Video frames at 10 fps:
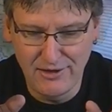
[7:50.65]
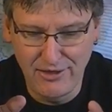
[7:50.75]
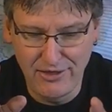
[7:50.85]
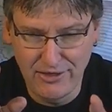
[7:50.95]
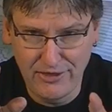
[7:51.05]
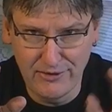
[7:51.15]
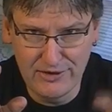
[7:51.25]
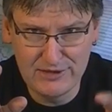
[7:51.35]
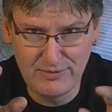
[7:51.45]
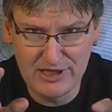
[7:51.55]

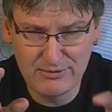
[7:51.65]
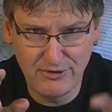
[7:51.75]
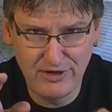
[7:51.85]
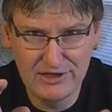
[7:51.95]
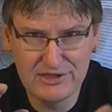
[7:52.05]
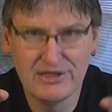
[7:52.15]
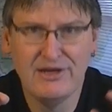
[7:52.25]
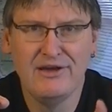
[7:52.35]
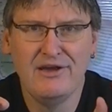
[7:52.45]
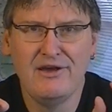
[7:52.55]
30 Space
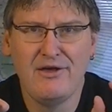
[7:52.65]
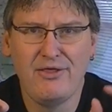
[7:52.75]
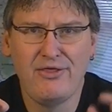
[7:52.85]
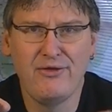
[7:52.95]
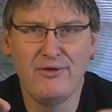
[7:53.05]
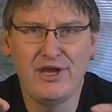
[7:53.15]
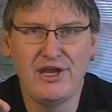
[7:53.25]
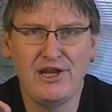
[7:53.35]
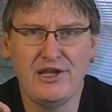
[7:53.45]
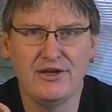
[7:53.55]
Marines, 30
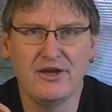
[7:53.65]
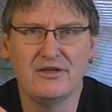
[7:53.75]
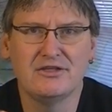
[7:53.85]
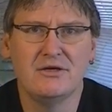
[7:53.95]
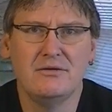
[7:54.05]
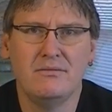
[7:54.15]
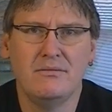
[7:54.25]
Canadian dollars.